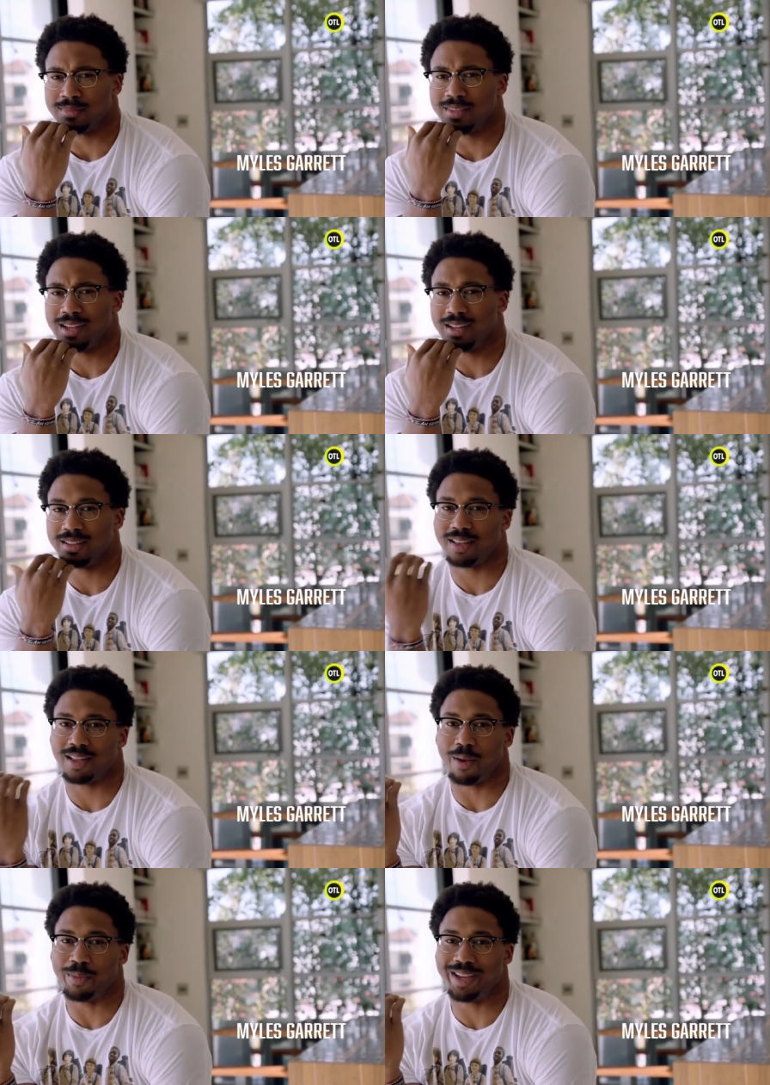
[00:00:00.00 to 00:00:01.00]
Ah,
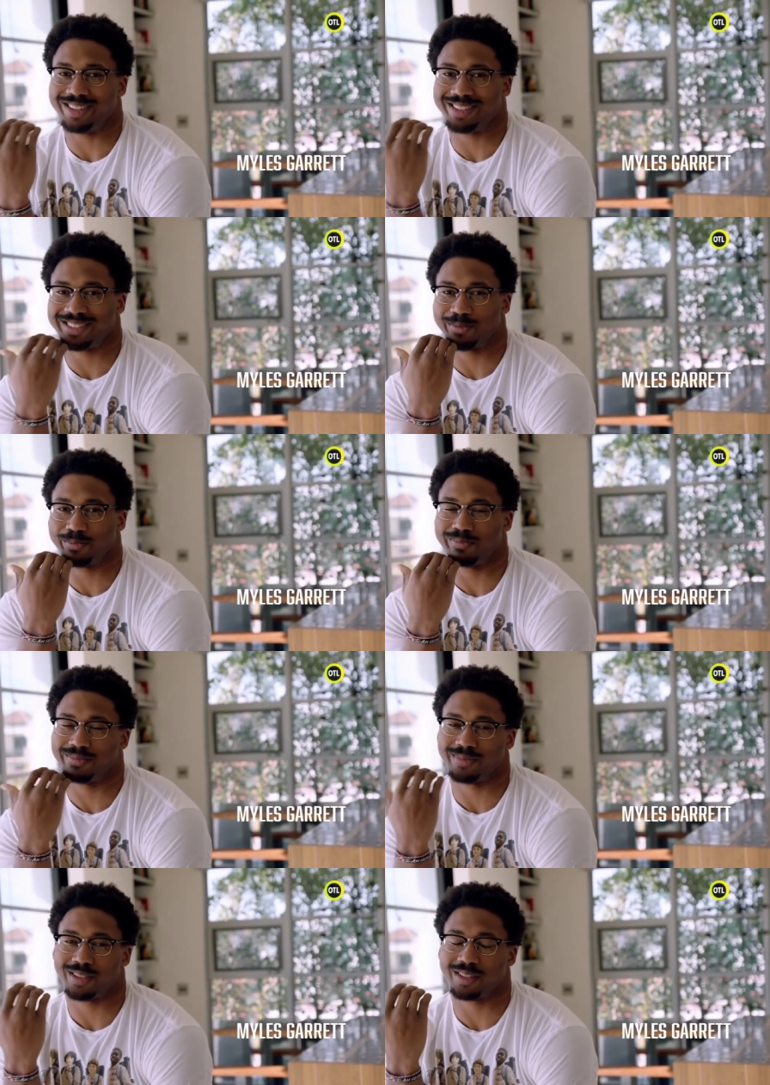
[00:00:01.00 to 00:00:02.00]
I mean,
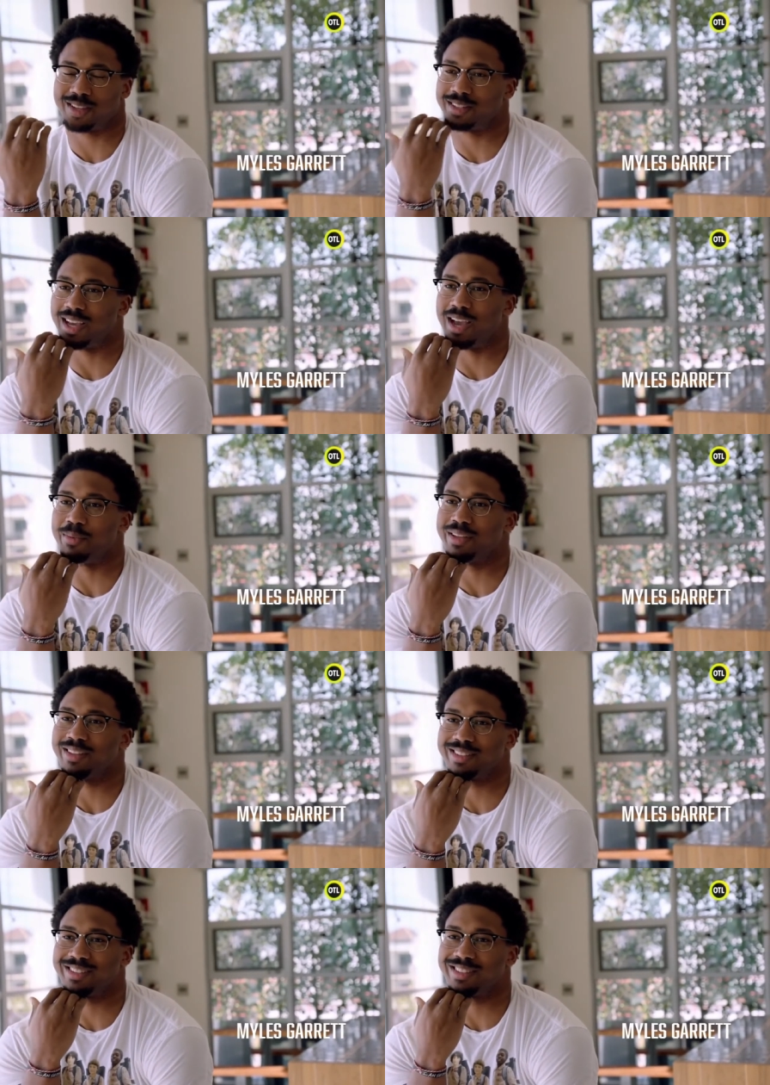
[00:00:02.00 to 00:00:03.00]
it's good timing.
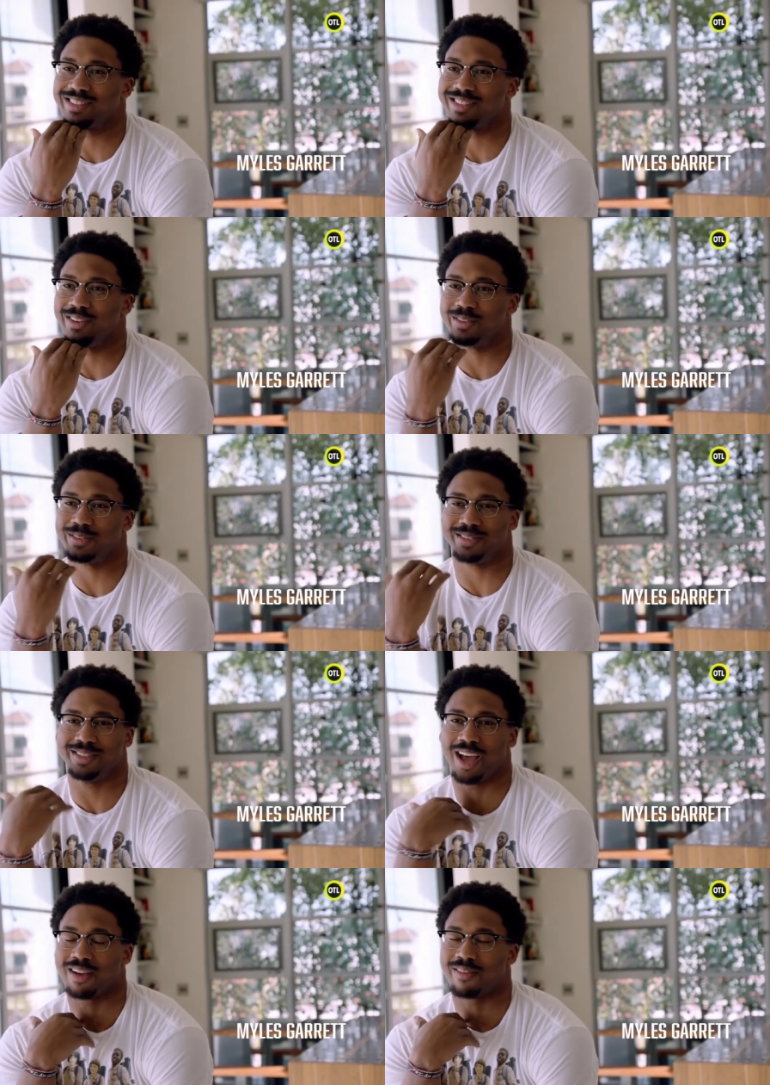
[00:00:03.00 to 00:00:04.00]
Uh,
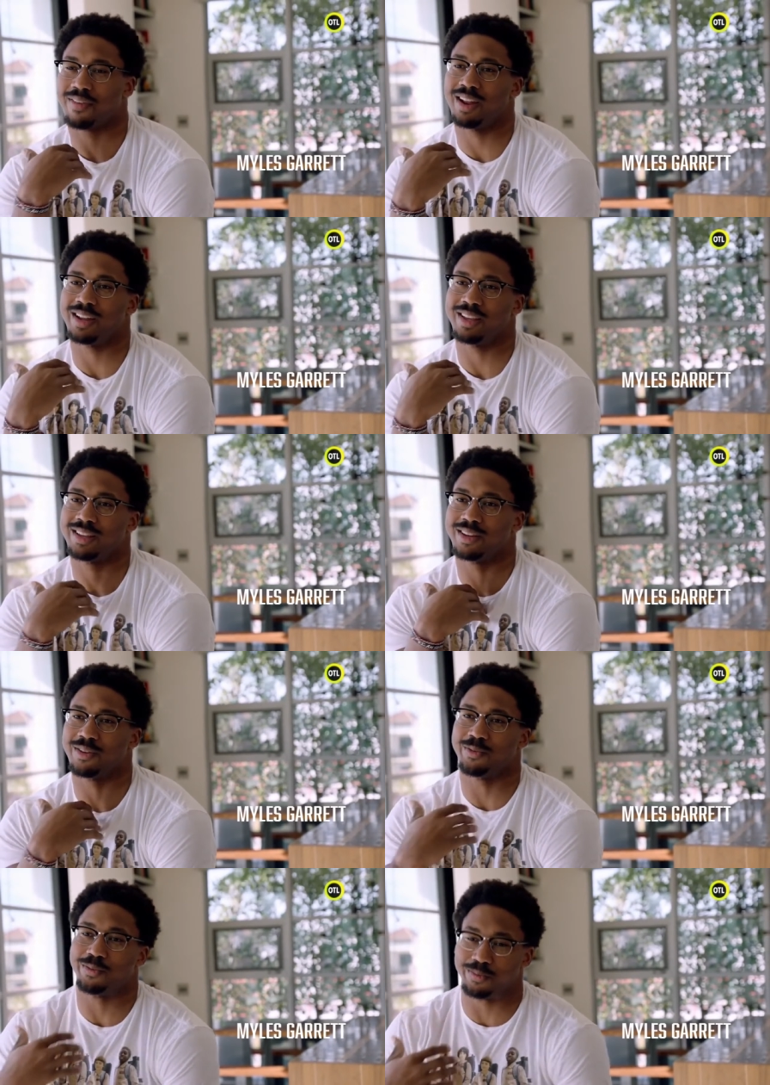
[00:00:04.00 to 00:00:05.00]
now I can finally, you
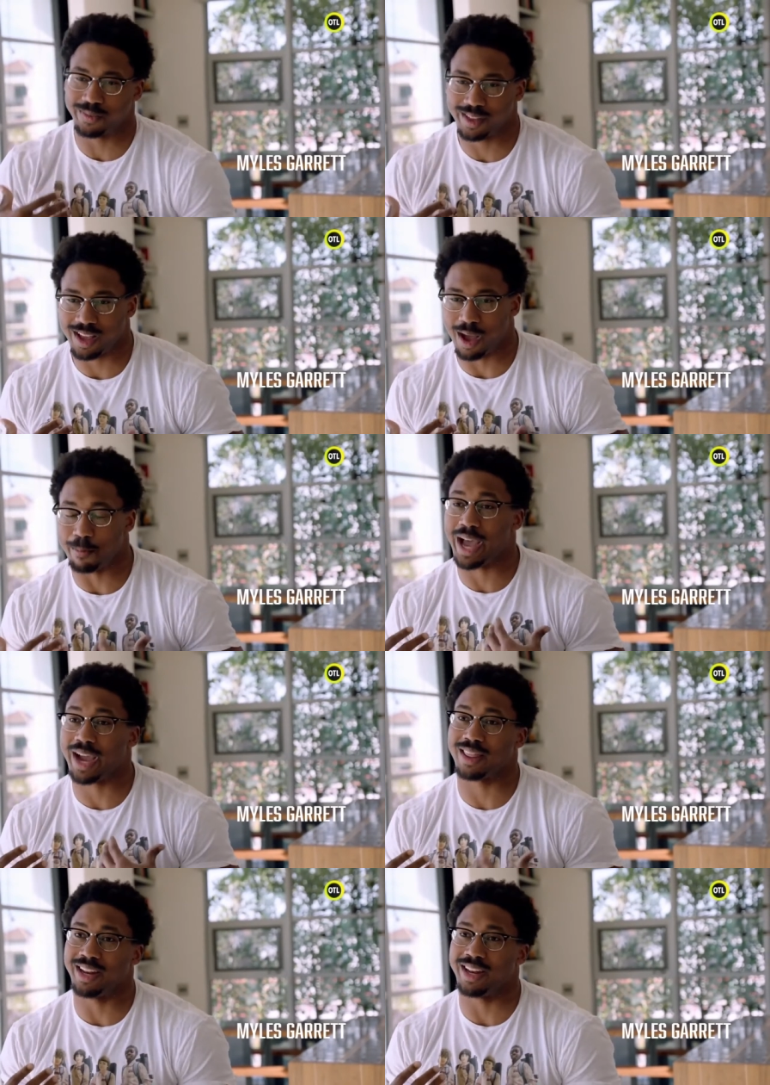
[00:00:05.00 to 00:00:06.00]
know, I'm
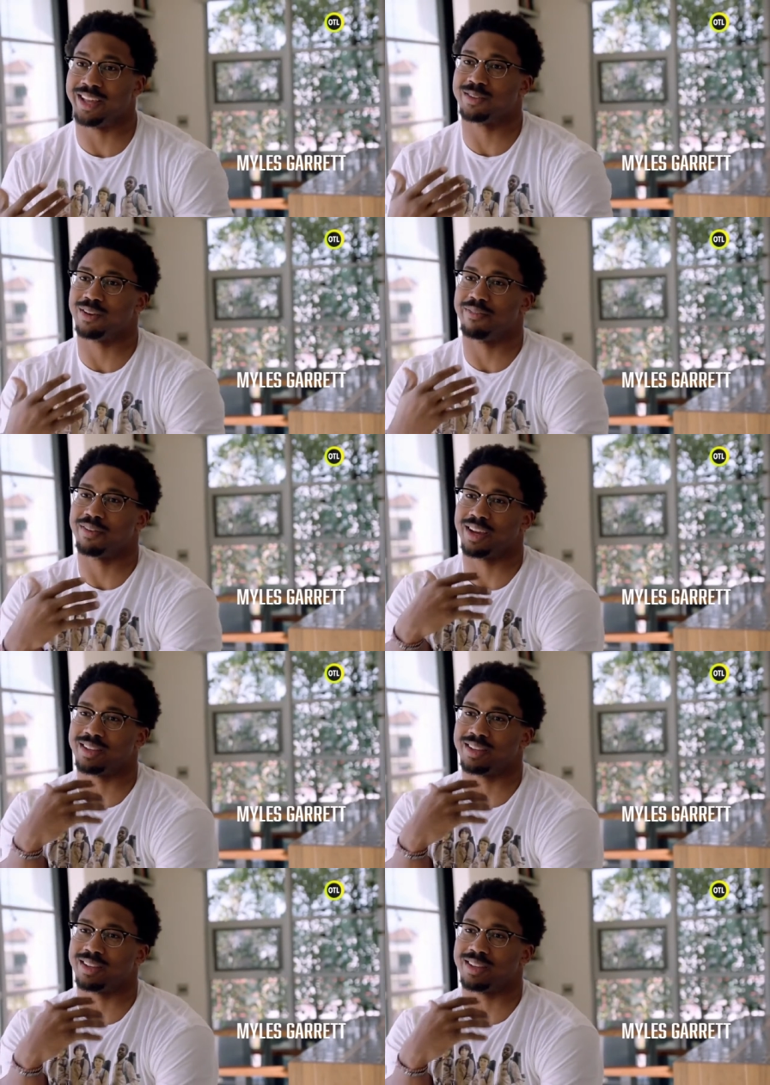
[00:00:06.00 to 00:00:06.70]
back in the league, so I feel like